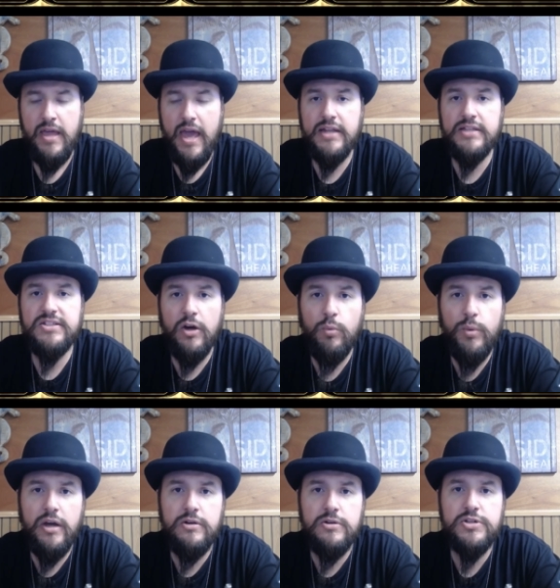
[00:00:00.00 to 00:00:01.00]
and until
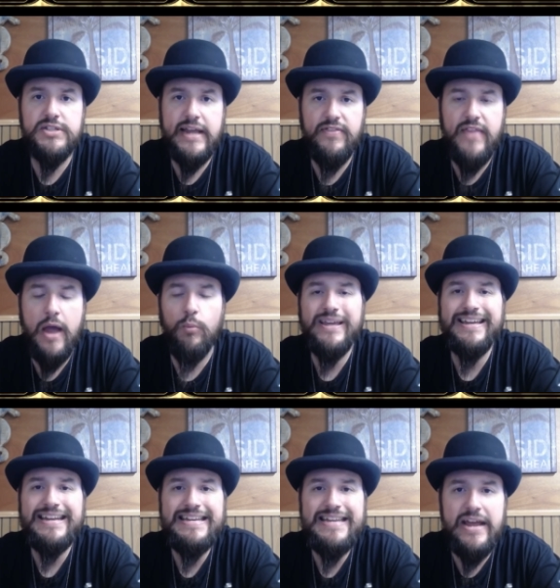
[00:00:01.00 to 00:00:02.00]
we understand that, we
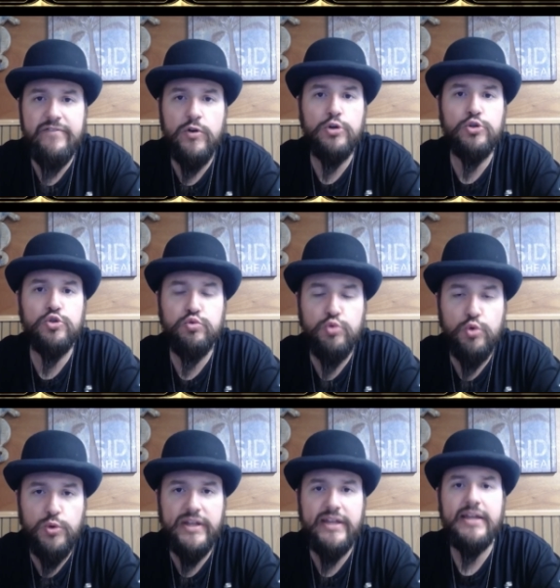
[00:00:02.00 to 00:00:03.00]
can never
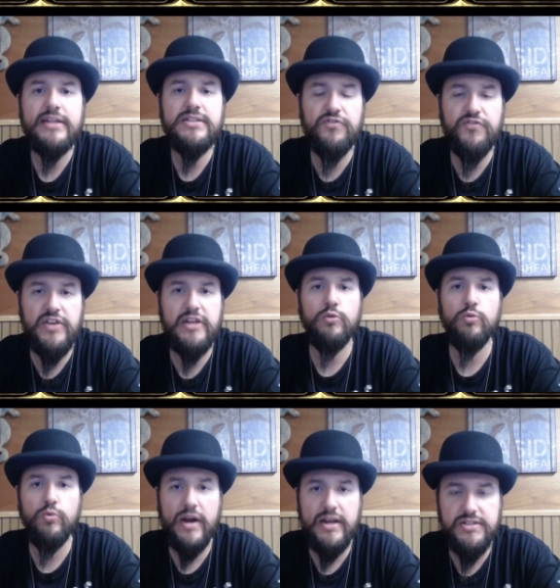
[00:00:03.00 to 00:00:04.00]
truly defeat
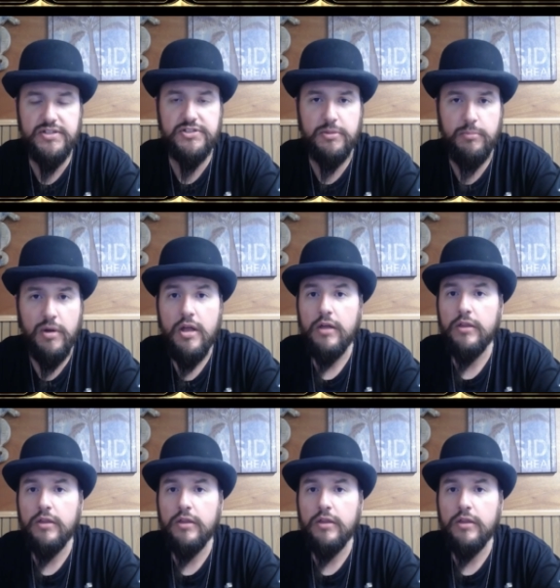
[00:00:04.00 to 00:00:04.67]
racism.